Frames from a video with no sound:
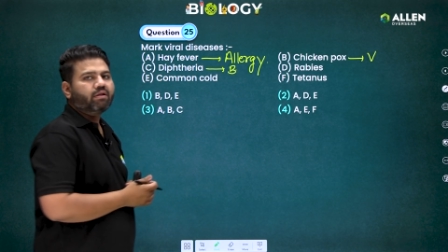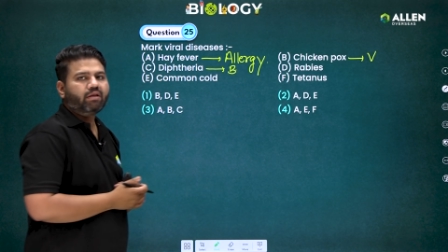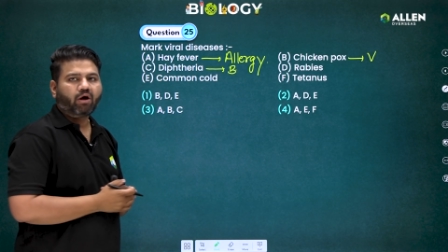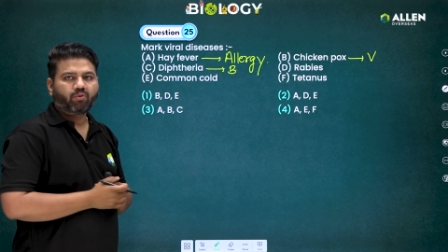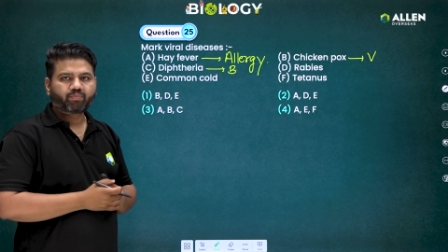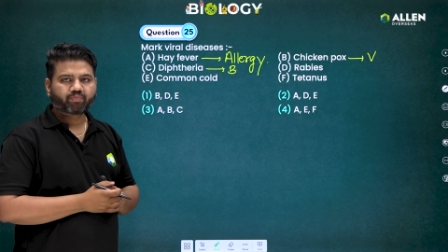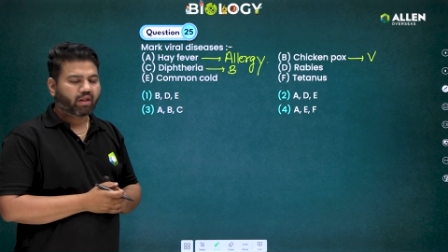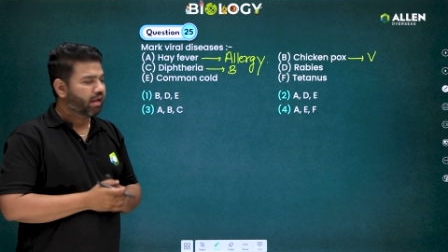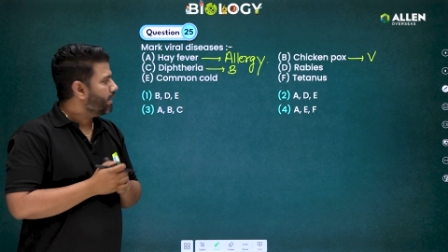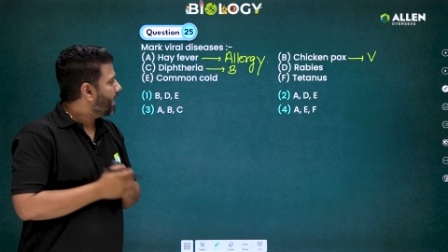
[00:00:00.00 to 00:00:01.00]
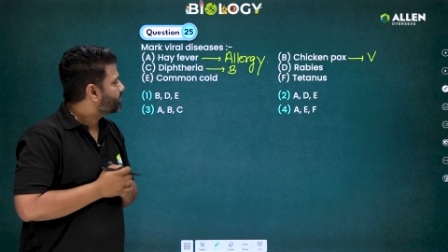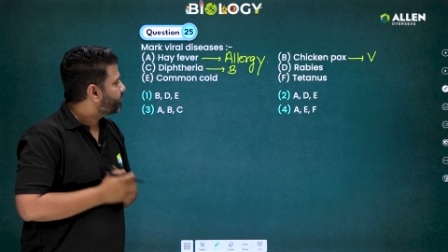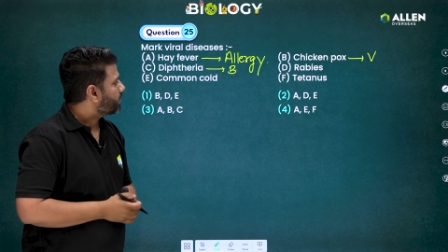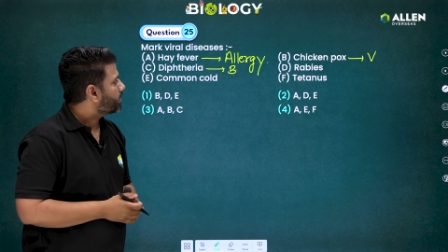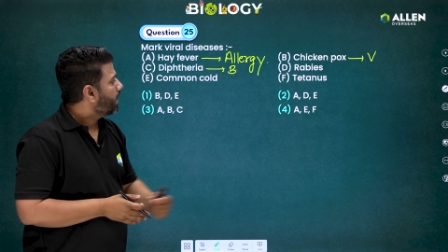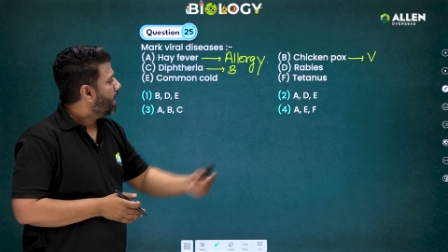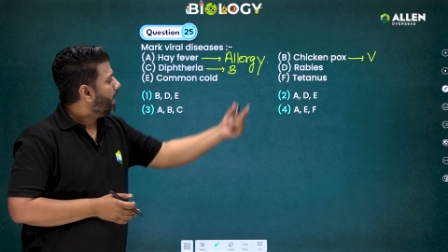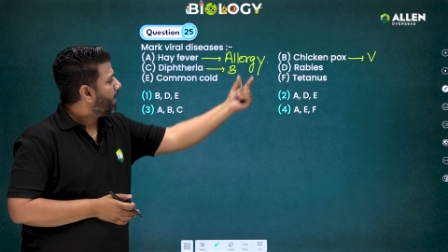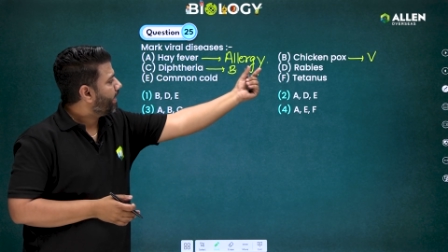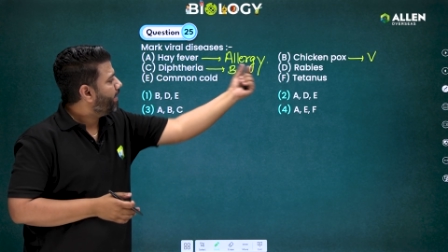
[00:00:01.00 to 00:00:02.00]
Now, next one,
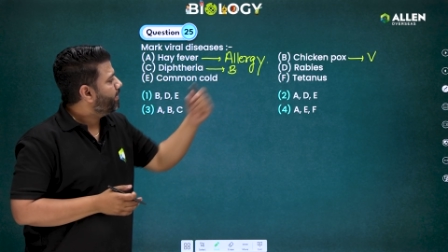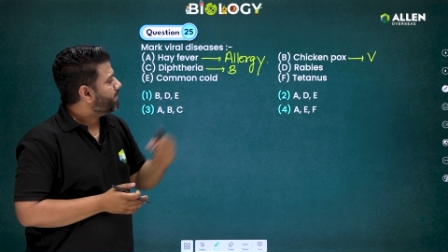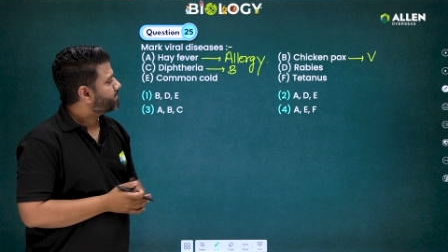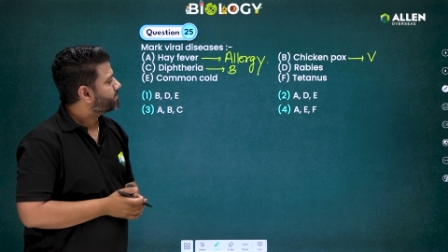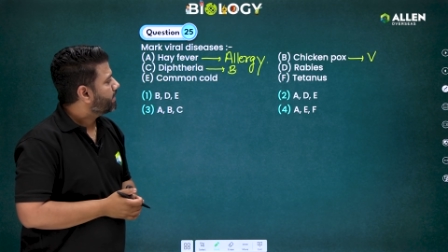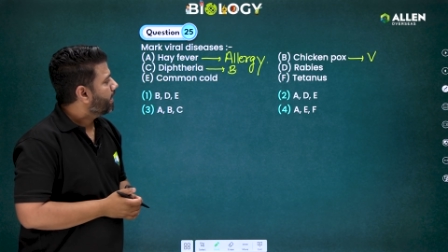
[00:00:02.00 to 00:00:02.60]
rabies.